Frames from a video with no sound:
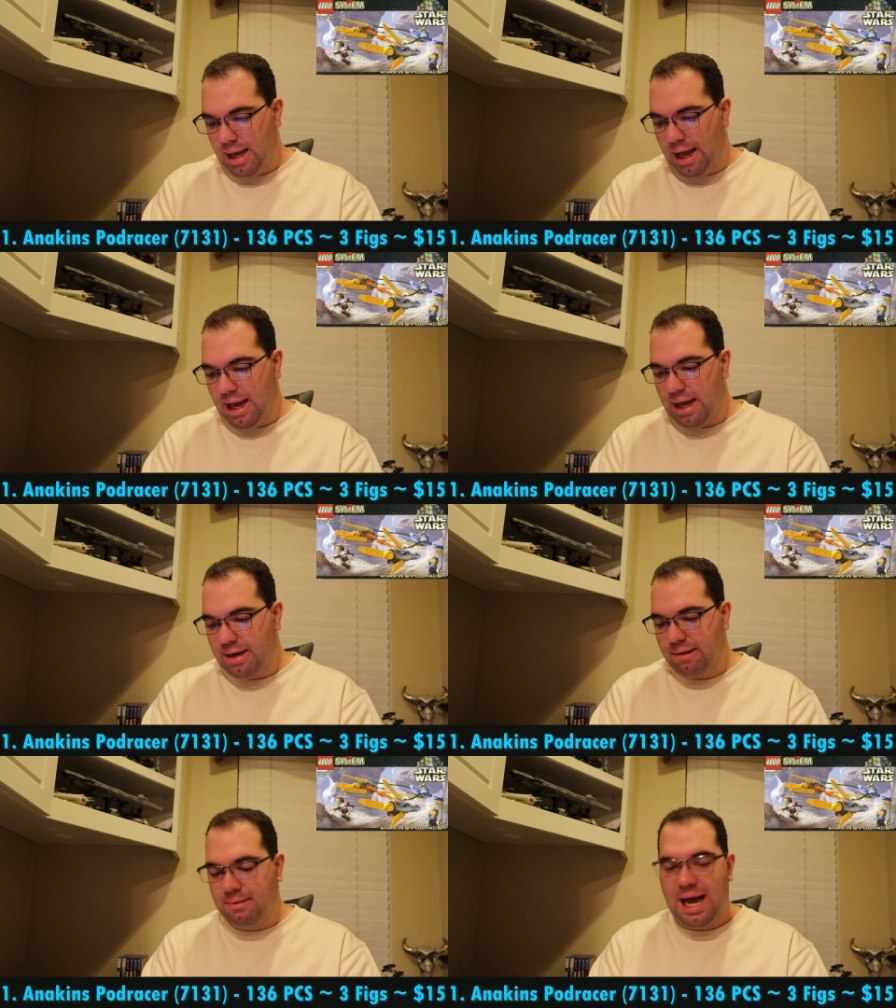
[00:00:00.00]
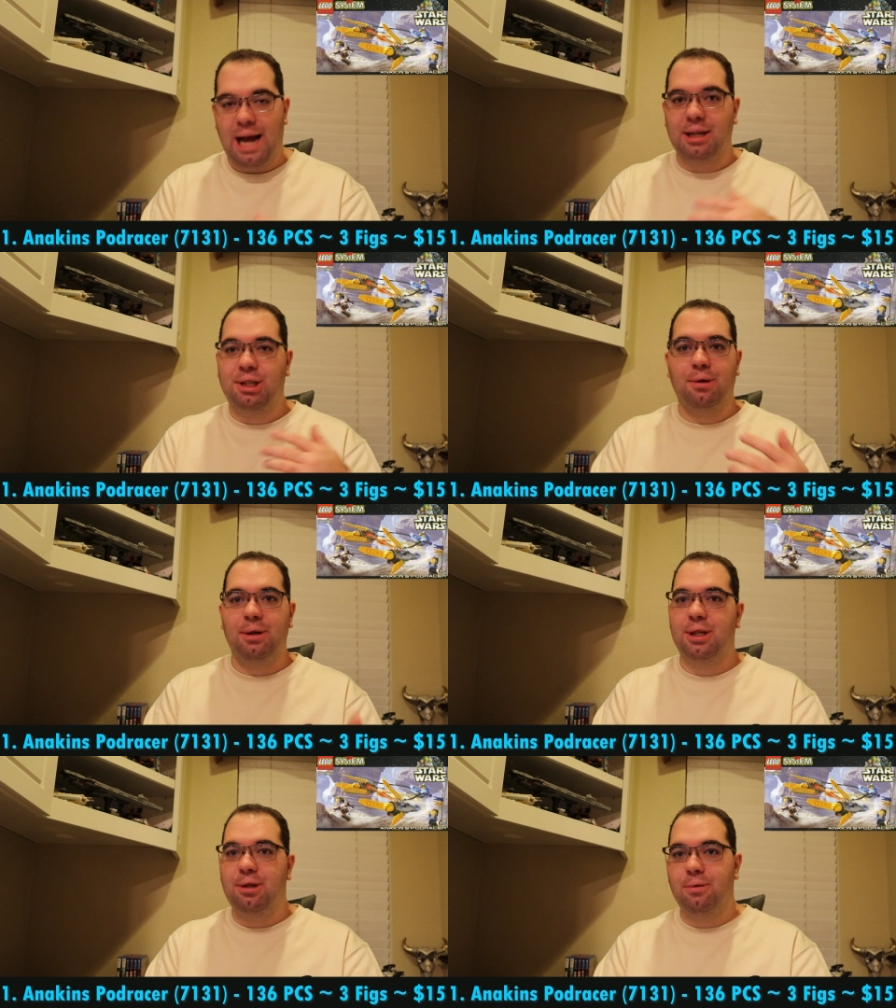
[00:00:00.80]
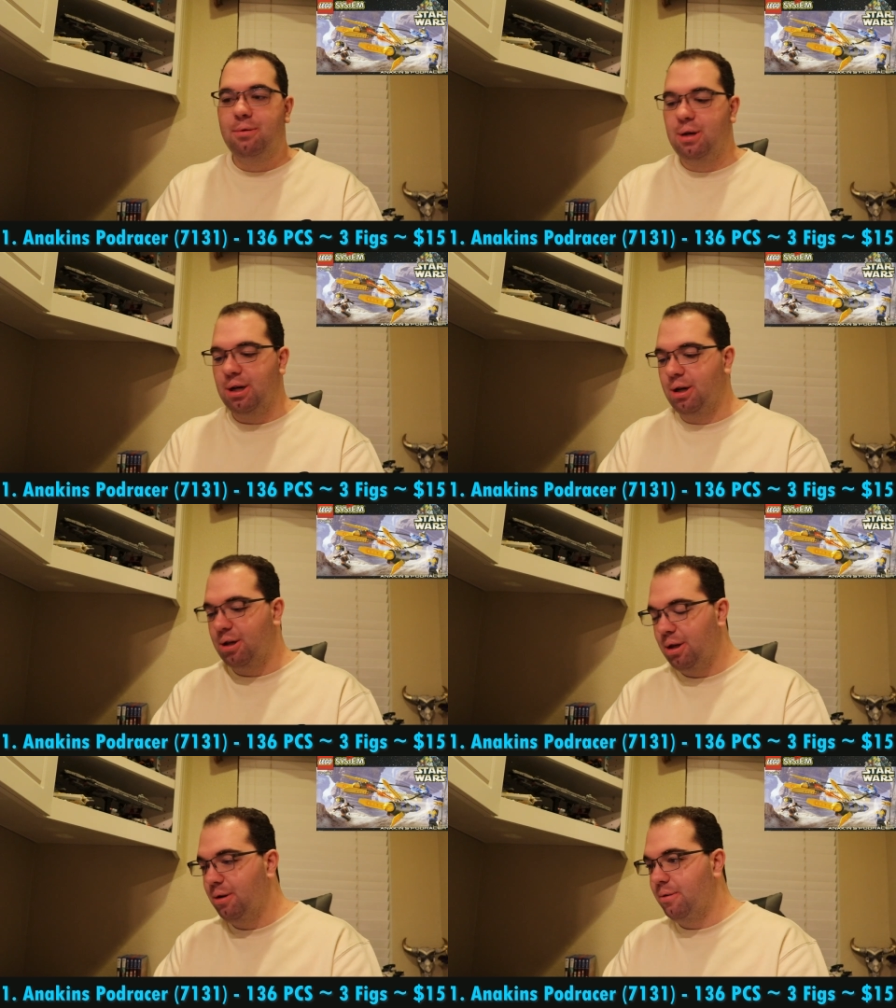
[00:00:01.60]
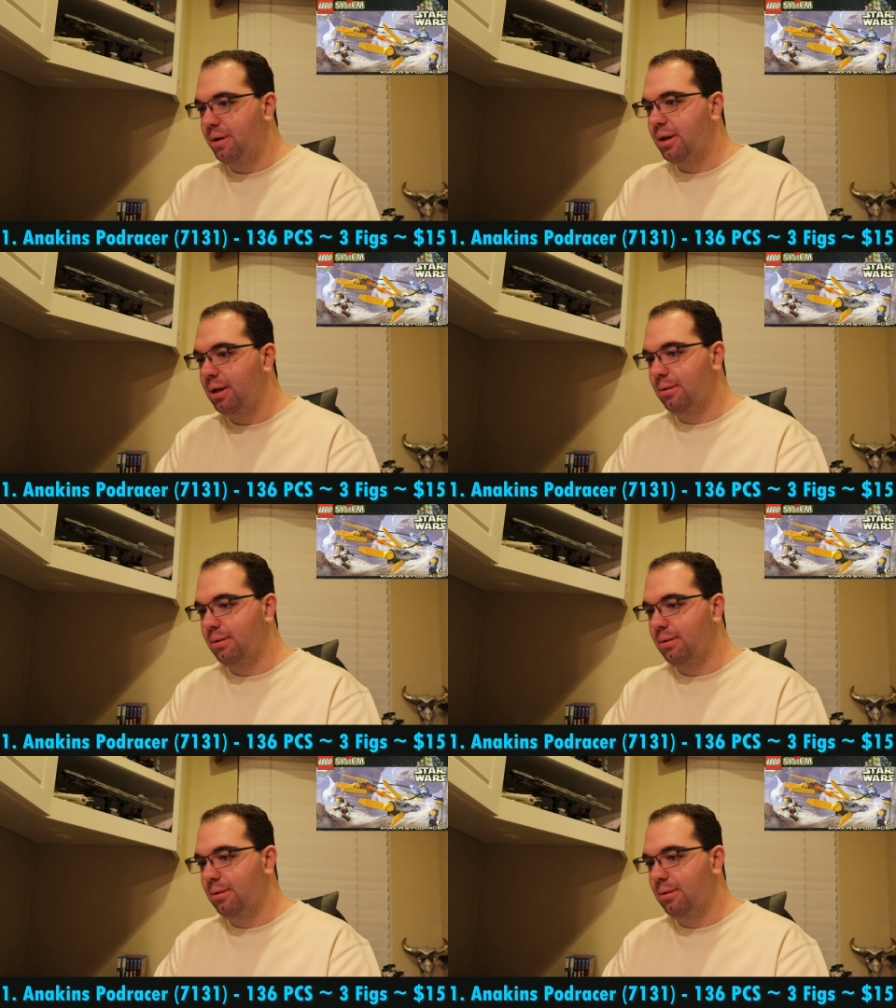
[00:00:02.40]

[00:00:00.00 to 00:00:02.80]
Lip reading: And that is going to conclude